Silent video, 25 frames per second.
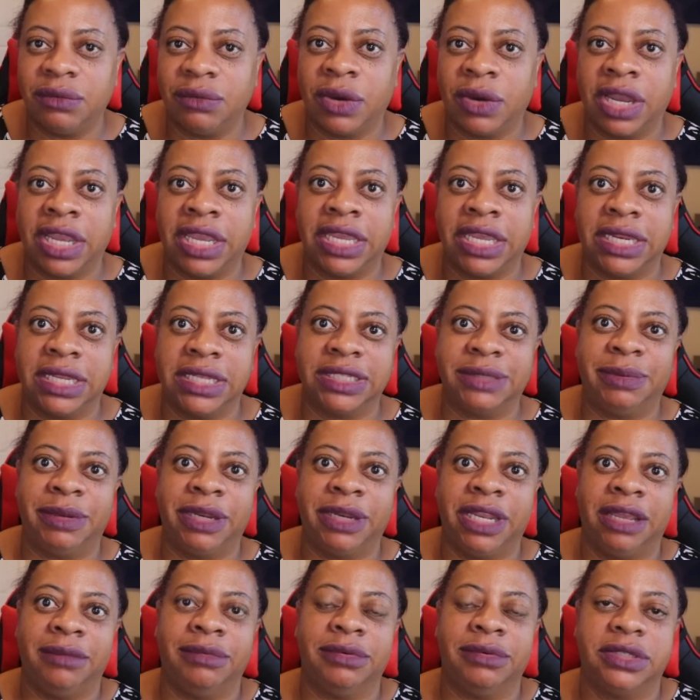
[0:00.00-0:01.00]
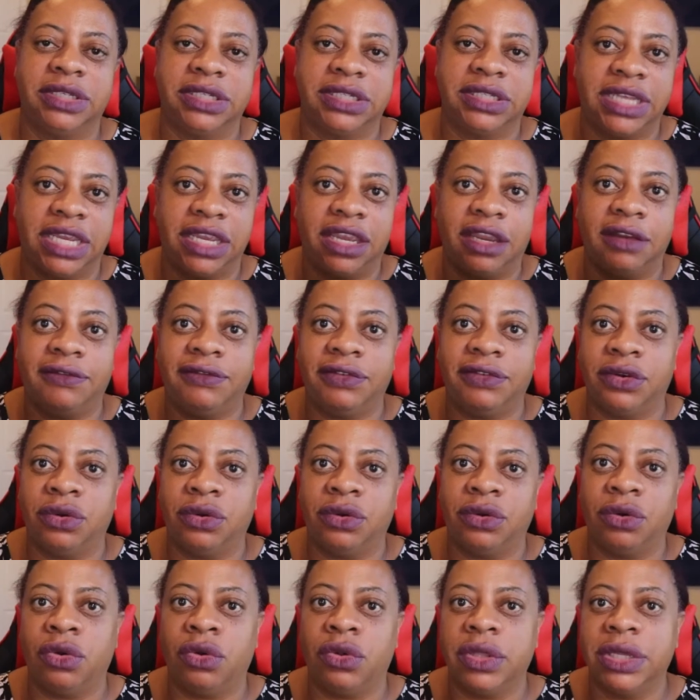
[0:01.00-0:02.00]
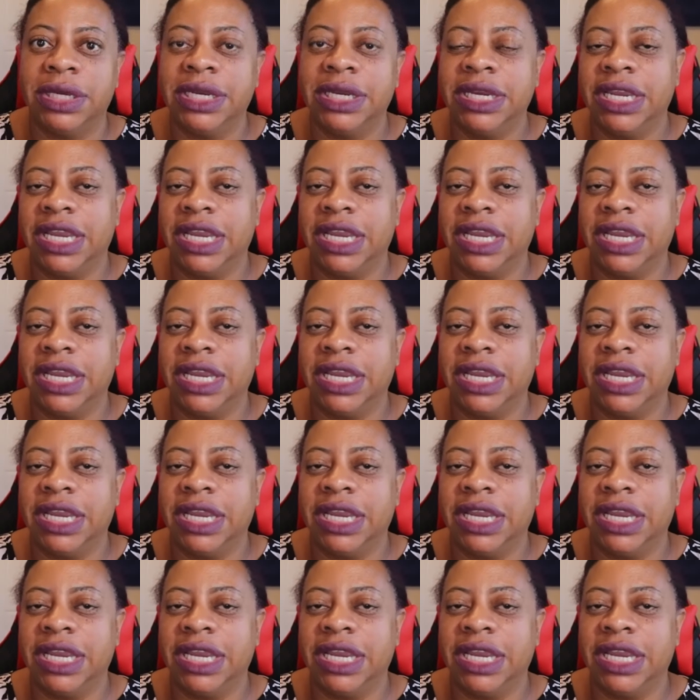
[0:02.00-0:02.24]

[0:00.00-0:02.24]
why it has been able to take a foothold